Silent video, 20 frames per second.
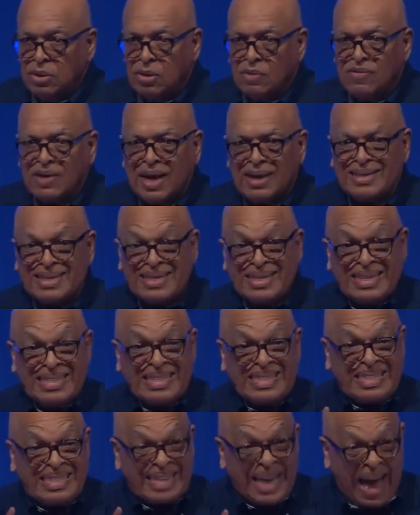You've got to
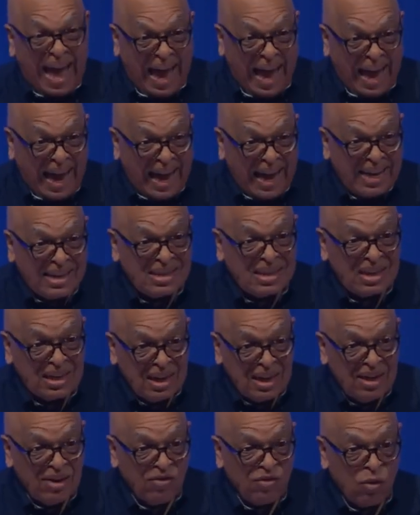decide to
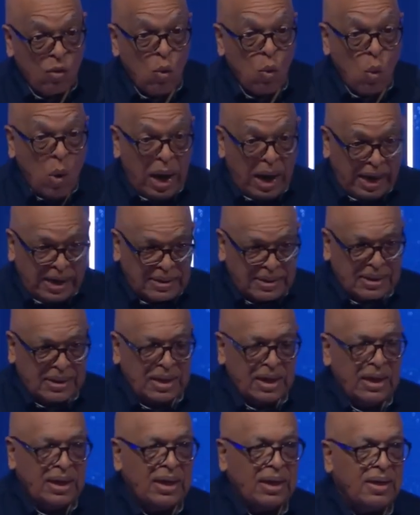live
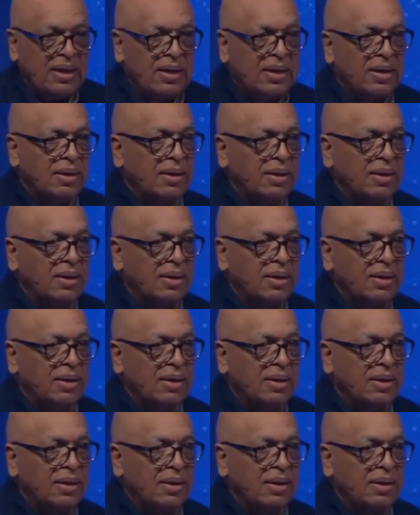wisely.